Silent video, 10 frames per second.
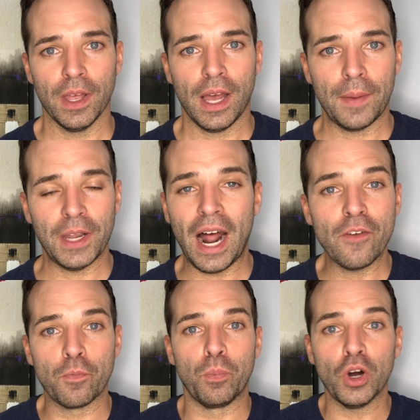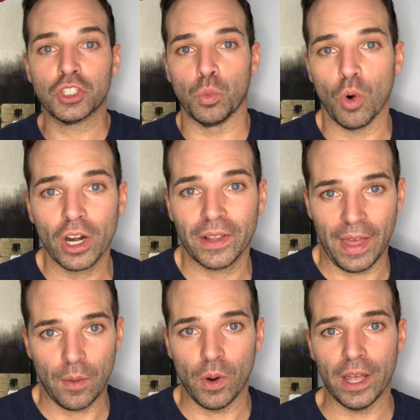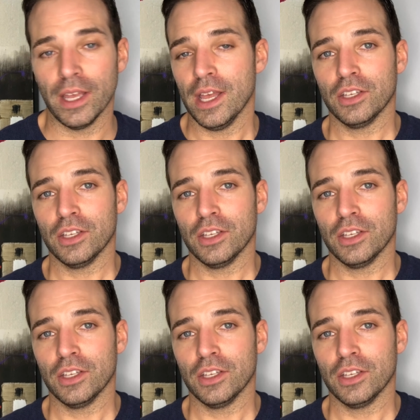I've booked work that way.